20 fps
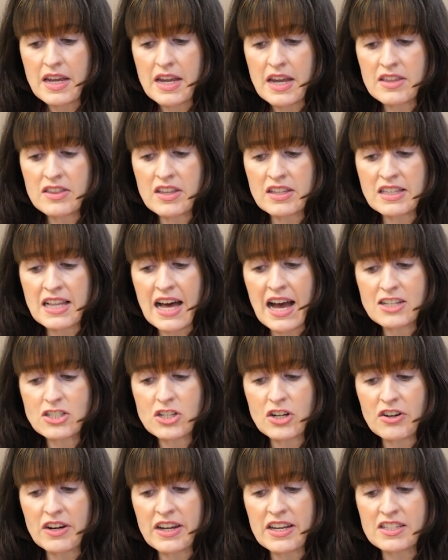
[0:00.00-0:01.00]
In the
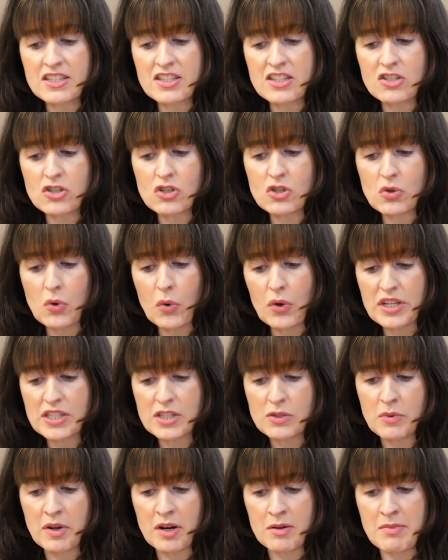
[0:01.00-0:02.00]
latter, it is a
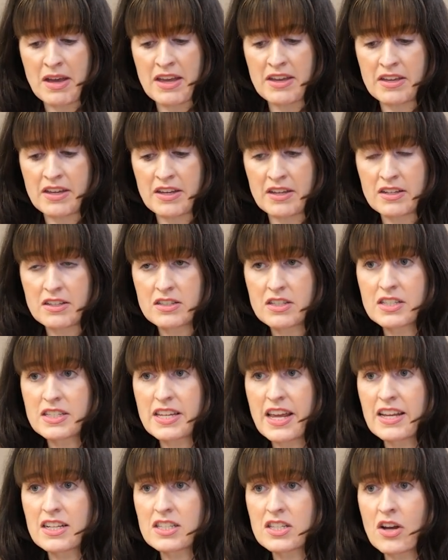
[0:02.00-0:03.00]
choice we are making to
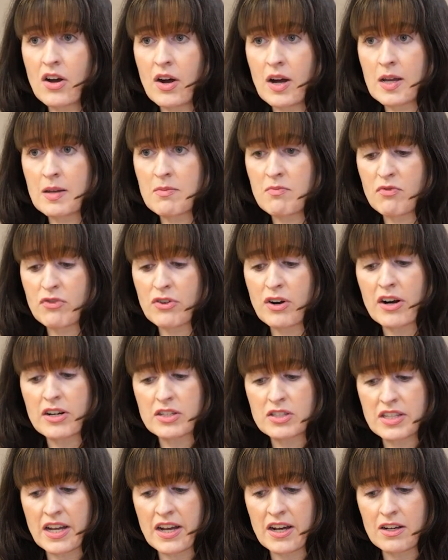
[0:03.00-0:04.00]
take time for
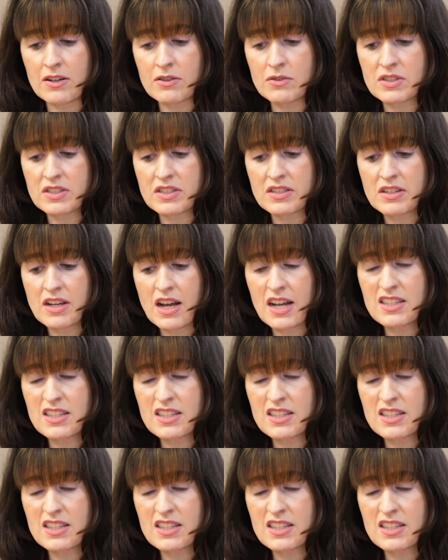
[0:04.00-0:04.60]
ourselves